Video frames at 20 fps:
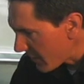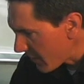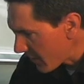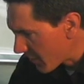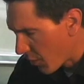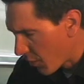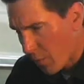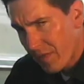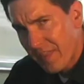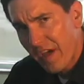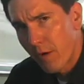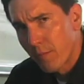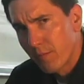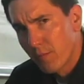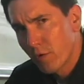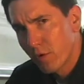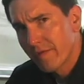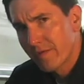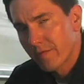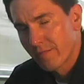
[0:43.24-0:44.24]
you know, without
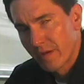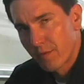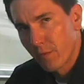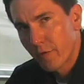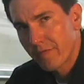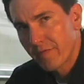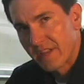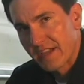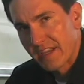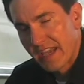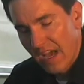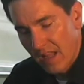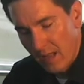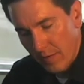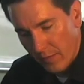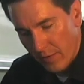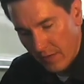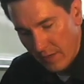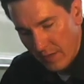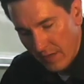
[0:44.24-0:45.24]
move, removing the
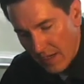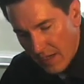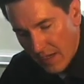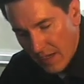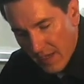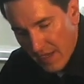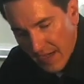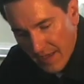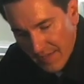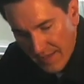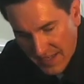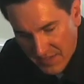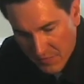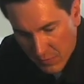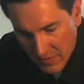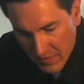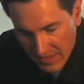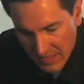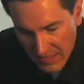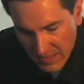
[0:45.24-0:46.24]
caliper, and that's
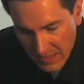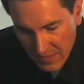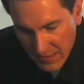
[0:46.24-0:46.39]
where the